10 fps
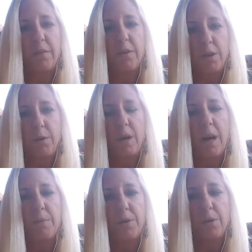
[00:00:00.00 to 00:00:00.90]
the other 2
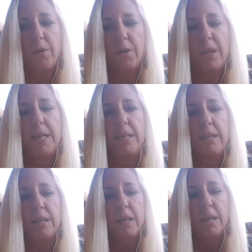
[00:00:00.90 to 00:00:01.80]
cups. So there
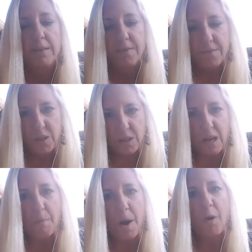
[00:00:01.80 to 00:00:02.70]
is some